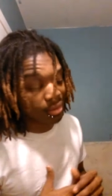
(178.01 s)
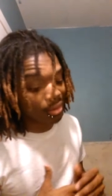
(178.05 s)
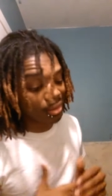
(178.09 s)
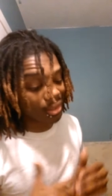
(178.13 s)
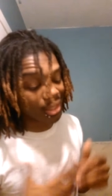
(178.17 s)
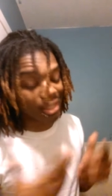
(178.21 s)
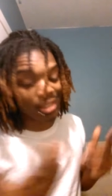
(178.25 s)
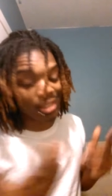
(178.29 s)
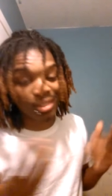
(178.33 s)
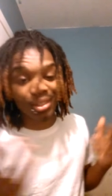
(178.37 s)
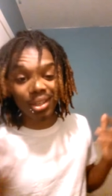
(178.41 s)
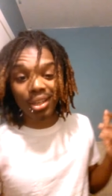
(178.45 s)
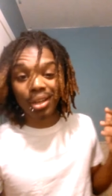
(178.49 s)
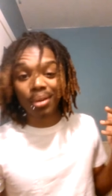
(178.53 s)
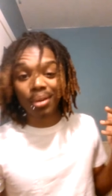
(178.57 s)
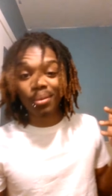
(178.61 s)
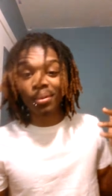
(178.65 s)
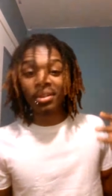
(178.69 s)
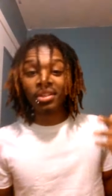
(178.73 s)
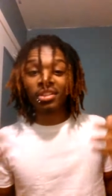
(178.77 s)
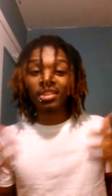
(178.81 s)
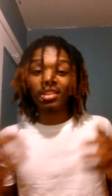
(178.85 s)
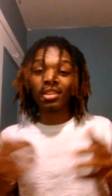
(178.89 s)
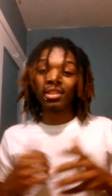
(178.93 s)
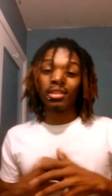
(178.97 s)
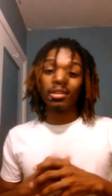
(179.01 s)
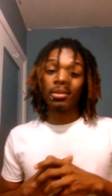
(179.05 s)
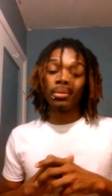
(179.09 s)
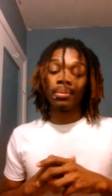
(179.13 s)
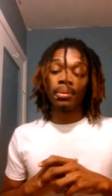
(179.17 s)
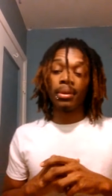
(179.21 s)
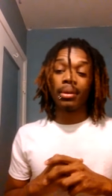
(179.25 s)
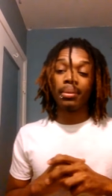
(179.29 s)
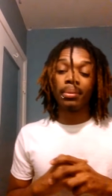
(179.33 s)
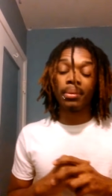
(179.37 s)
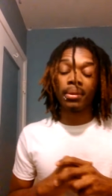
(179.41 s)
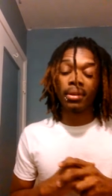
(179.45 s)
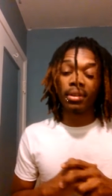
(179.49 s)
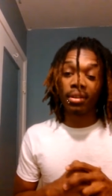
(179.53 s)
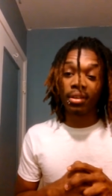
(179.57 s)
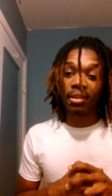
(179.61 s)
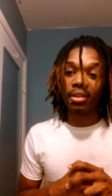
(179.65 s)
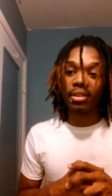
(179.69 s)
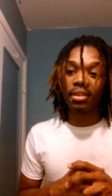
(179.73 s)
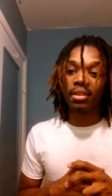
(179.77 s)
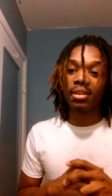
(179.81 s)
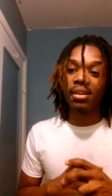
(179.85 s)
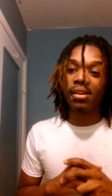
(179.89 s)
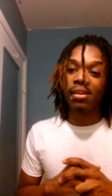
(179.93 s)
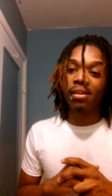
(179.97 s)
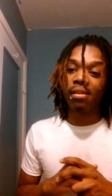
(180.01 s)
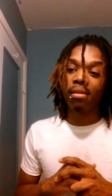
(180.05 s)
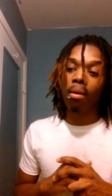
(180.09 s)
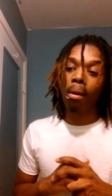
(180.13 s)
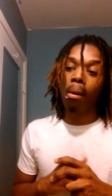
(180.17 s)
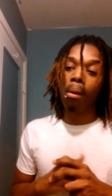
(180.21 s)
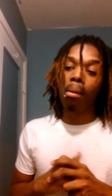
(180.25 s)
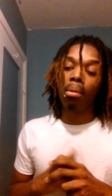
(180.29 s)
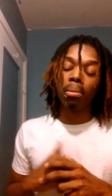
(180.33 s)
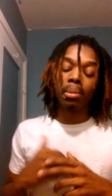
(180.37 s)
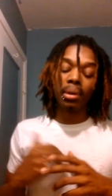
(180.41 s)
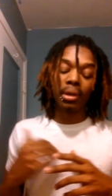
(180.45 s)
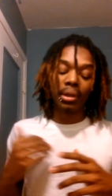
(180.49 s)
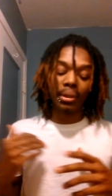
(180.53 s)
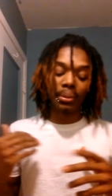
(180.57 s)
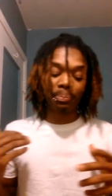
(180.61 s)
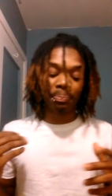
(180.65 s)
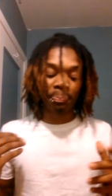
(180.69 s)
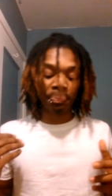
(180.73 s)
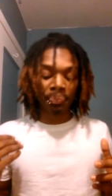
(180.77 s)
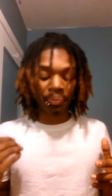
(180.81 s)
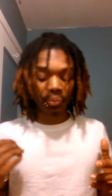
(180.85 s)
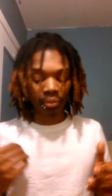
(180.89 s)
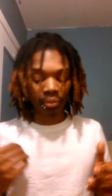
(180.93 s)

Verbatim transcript: That's all I want is a little baby girl. But